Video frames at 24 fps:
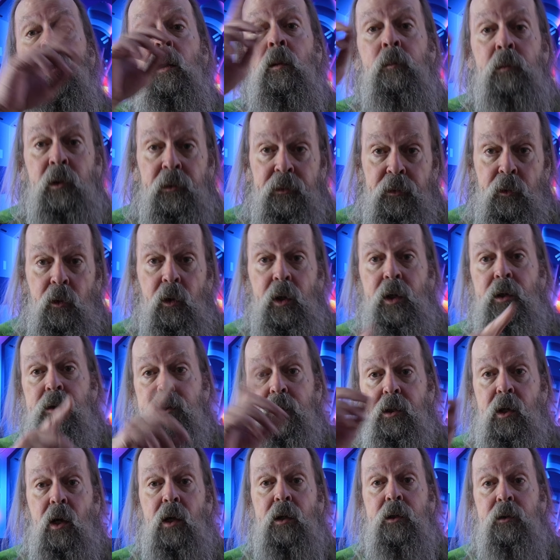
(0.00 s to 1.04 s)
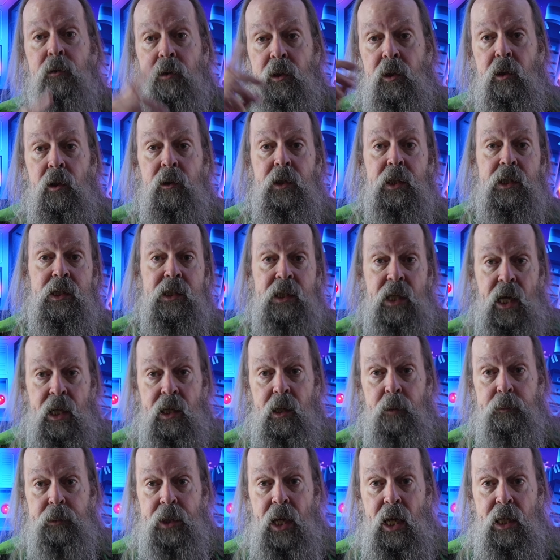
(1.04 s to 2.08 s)
before you start doing all this
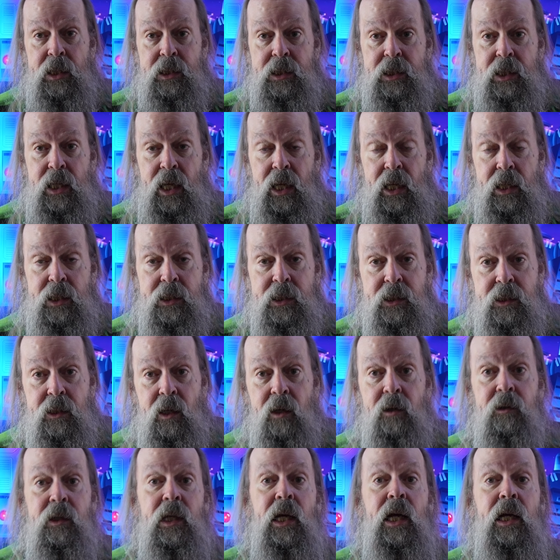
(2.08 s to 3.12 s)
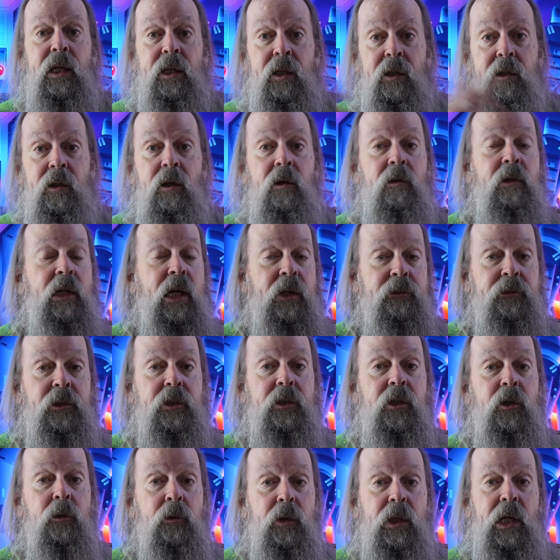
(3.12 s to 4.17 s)
setup nonsense so that you don't have to
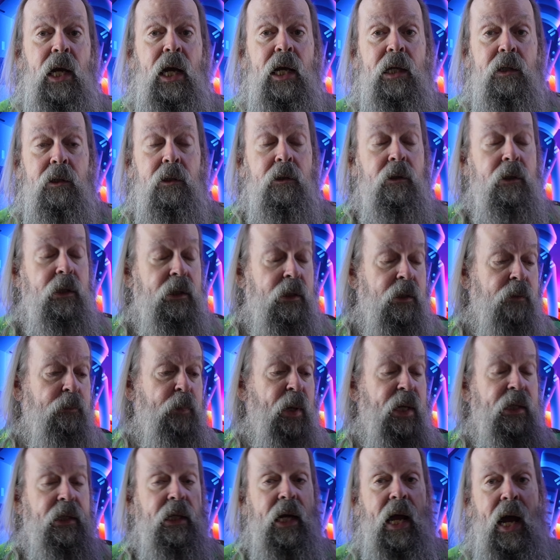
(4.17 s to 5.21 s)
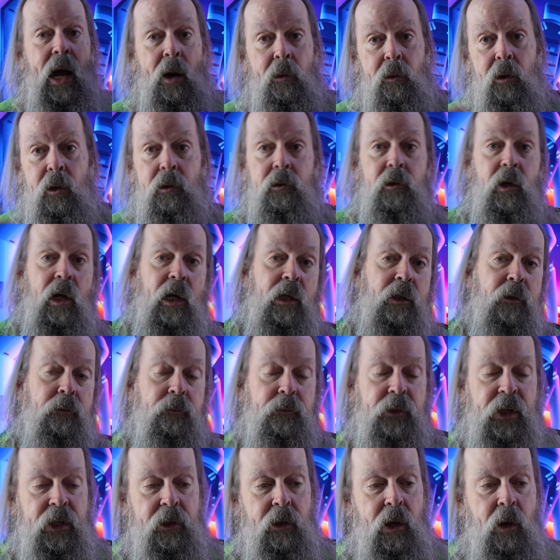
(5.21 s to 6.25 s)
do what I do and spend an hour trying to
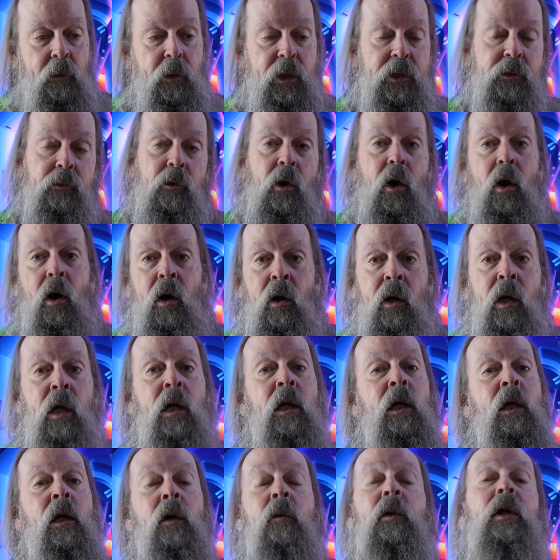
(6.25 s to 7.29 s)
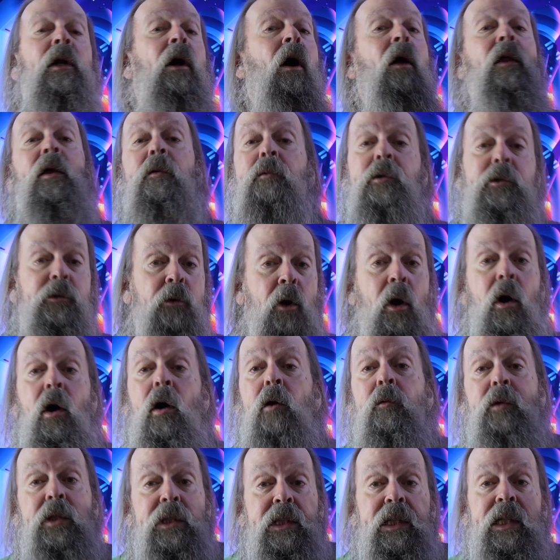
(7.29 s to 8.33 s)
figure out what's wrong when all that was wrong
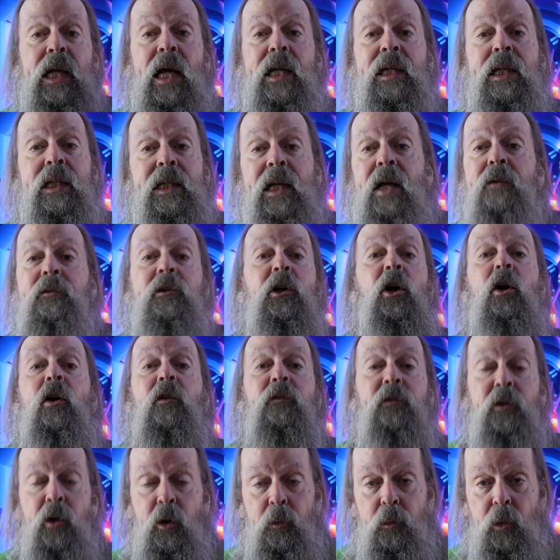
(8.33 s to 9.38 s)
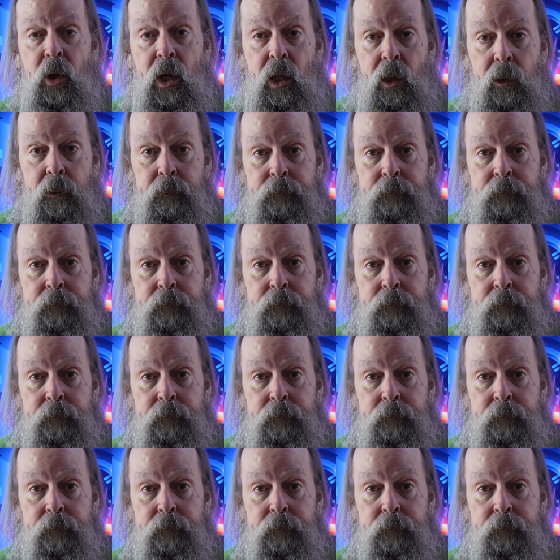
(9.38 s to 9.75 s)
was that I didn't have current firmware.